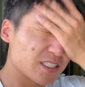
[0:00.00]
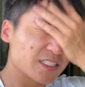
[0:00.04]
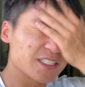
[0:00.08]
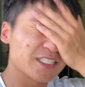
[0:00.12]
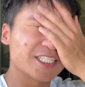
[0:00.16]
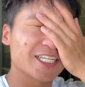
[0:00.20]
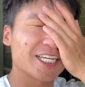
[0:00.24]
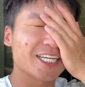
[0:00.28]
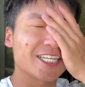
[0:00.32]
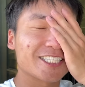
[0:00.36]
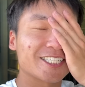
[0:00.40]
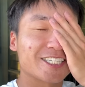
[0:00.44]

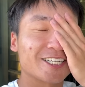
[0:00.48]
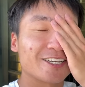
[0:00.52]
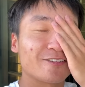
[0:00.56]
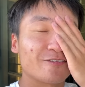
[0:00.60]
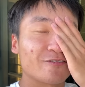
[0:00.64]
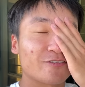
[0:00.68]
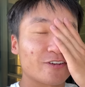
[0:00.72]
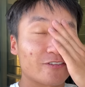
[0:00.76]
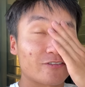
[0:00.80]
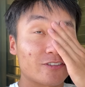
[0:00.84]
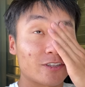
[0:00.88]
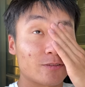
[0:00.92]

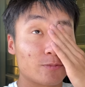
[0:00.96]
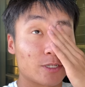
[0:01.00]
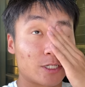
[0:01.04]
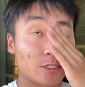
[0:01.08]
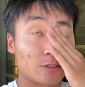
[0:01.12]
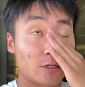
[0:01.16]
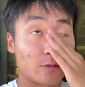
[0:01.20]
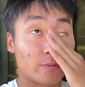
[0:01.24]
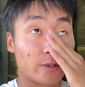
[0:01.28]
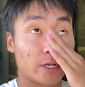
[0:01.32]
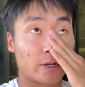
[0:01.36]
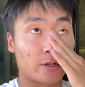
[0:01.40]
1650
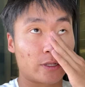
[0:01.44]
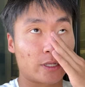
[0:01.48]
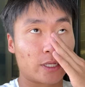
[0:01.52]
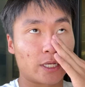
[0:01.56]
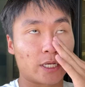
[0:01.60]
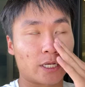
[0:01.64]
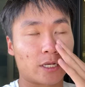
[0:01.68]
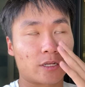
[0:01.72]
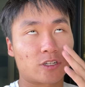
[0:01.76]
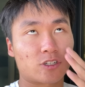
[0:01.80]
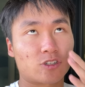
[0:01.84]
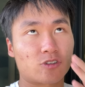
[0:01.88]
mystery bounty,
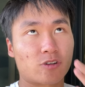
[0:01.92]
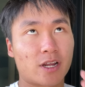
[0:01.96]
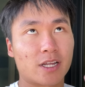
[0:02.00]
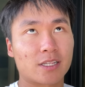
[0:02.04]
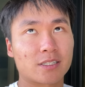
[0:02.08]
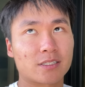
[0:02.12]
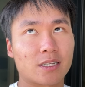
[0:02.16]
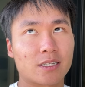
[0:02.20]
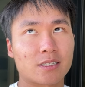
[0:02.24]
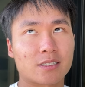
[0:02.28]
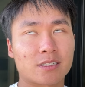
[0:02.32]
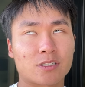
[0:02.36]
it
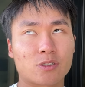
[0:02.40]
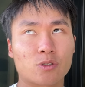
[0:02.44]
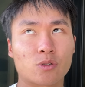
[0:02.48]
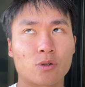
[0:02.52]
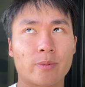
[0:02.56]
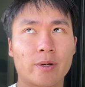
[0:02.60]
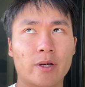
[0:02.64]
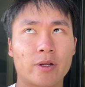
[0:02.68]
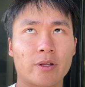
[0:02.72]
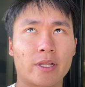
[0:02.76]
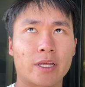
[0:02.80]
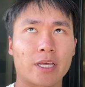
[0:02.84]
translates to
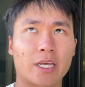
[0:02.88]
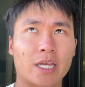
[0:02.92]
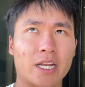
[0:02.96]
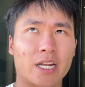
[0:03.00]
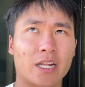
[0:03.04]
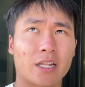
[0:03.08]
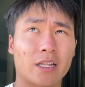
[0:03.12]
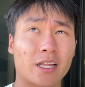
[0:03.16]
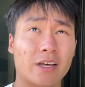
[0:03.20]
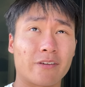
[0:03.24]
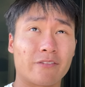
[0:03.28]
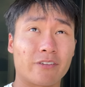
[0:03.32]
about like an
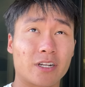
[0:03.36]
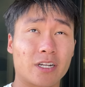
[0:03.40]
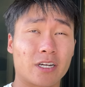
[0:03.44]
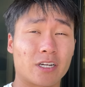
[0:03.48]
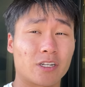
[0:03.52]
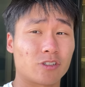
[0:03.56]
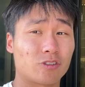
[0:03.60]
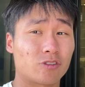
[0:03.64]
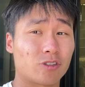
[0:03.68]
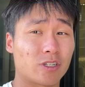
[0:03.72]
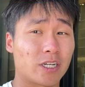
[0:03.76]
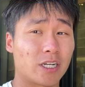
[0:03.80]

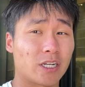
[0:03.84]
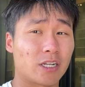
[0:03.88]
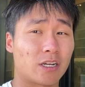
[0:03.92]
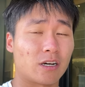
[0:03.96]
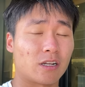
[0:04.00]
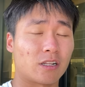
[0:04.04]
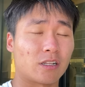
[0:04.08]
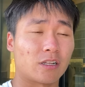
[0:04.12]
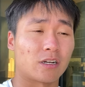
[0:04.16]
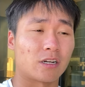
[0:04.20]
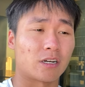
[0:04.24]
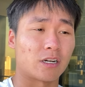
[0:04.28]

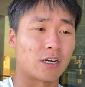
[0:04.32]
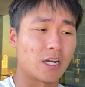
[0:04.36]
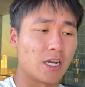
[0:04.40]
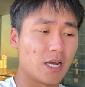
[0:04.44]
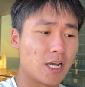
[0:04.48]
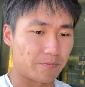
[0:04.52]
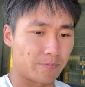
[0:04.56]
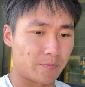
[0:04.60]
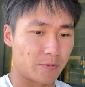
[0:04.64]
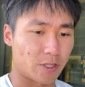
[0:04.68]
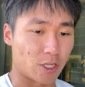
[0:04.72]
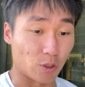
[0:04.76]

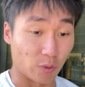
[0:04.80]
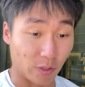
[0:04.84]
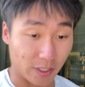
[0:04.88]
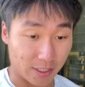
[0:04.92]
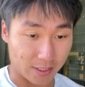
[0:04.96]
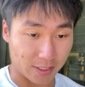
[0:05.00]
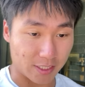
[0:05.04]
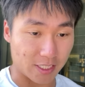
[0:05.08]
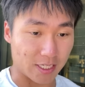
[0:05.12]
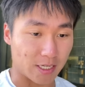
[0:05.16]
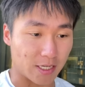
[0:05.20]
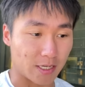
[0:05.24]
$1,100
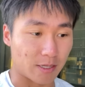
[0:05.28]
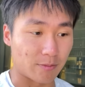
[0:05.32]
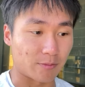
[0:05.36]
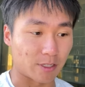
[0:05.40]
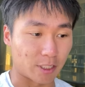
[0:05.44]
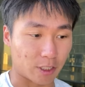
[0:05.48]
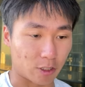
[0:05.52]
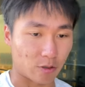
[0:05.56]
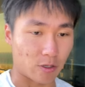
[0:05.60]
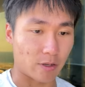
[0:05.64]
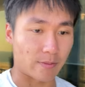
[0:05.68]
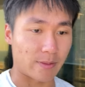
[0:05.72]
USD
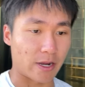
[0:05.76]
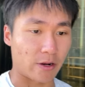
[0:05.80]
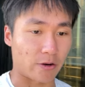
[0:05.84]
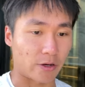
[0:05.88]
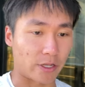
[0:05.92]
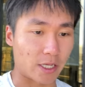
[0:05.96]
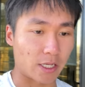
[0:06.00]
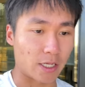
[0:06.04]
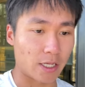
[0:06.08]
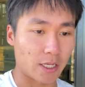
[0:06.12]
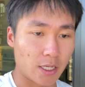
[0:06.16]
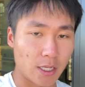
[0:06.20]
mystery
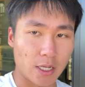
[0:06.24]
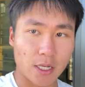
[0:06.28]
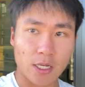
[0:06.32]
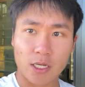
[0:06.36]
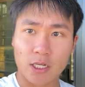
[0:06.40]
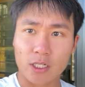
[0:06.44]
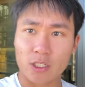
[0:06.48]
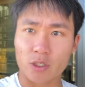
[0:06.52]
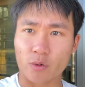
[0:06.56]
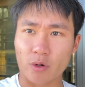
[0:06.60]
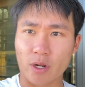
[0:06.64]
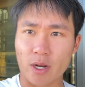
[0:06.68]
bounty.
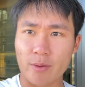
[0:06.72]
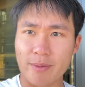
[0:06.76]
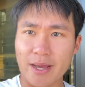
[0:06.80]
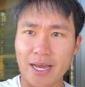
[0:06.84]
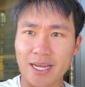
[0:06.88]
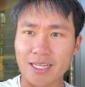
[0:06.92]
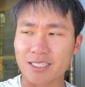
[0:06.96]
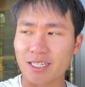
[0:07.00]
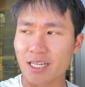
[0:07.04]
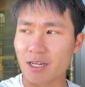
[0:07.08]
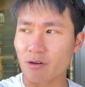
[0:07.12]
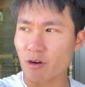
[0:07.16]
So we're gonna
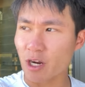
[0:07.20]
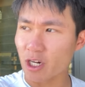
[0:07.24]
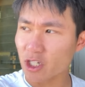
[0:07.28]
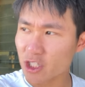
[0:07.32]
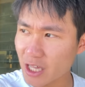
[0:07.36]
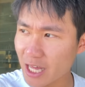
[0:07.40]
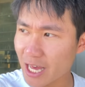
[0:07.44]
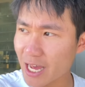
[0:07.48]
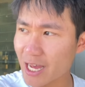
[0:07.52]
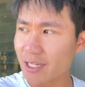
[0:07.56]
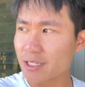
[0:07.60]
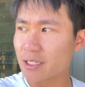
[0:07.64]
max late reg
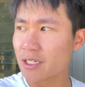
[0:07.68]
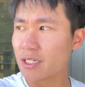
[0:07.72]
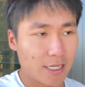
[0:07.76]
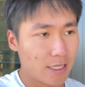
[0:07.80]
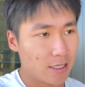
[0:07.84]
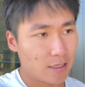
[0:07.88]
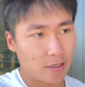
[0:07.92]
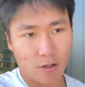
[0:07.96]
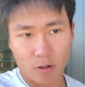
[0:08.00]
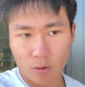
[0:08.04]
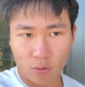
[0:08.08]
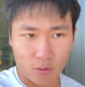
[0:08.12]
that.
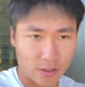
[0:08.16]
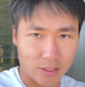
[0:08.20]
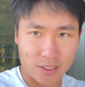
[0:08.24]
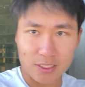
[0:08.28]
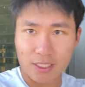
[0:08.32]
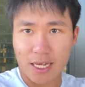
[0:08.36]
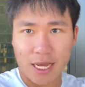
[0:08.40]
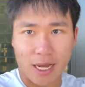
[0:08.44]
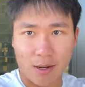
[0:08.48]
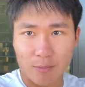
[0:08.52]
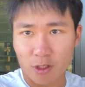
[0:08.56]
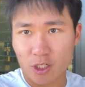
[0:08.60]
We'll
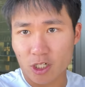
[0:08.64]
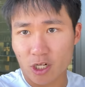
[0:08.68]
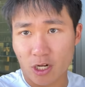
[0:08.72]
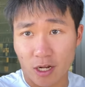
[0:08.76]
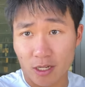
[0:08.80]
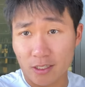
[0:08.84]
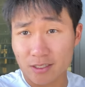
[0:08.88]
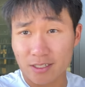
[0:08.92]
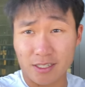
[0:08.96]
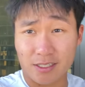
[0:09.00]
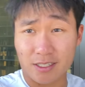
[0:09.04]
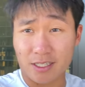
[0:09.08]
see how much
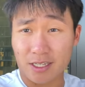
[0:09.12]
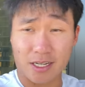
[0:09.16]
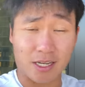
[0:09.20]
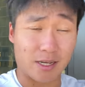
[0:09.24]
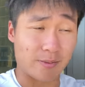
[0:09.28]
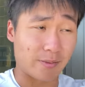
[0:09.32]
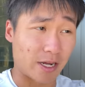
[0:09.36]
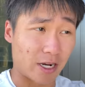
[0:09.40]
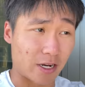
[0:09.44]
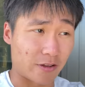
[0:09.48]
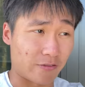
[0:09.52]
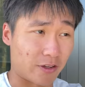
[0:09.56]
content's gonna
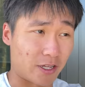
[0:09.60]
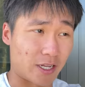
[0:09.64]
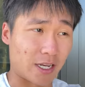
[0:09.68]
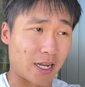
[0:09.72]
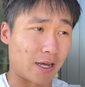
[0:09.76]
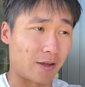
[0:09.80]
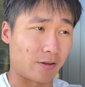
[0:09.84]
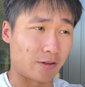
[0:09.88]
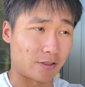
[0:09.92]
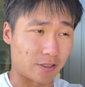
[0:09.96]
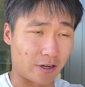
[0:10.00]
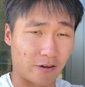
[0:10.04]
come out of it.
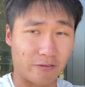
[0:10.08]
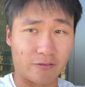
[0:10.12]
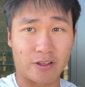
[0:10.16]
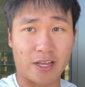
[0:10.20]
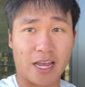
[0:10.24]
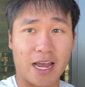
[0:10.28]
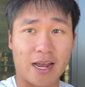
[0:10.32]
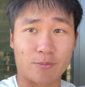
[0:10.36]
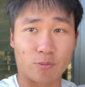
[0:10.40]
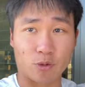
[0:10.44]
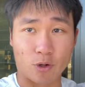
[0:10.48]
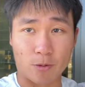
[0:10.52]
I'll definitely
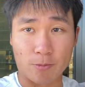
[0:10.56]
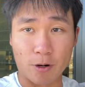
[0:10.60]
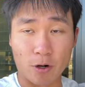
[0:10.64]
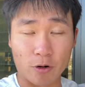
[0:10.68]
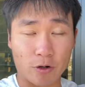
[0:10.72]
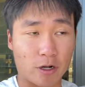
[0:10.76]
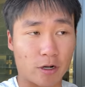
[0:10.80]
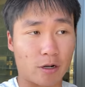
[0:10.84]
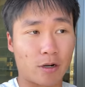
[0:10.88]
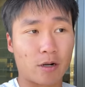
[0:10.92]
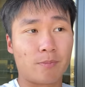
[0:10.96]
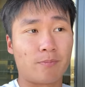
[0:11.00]
add more
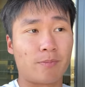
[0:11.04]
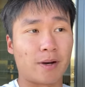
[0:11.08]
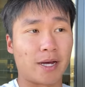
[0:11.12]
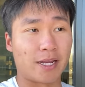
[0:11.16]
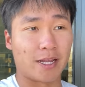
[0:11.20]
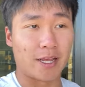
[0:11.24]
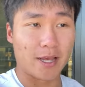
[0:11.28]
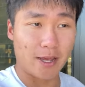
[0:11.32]
poker, but